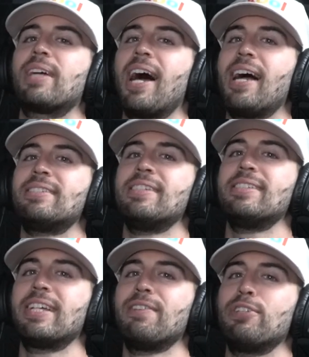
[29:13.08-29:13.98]
guys,
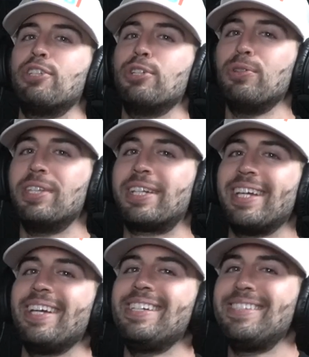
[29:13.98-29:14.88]
he's giving you the
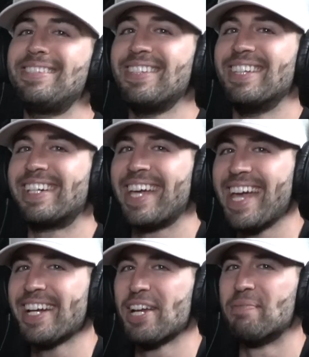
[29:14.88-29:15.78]
keys to the
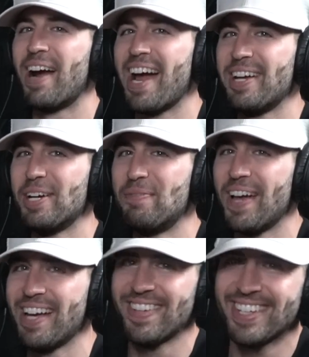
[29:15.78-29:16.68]
kingdom right here,
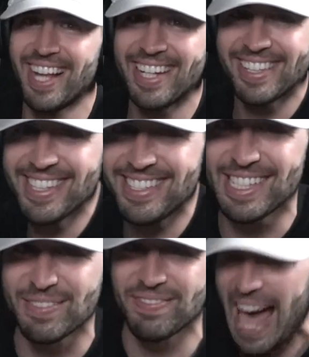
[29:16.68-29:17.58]
baby. Like, this
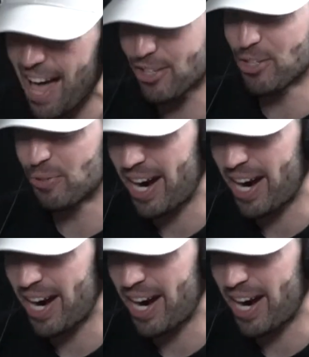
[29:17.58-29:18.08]
is value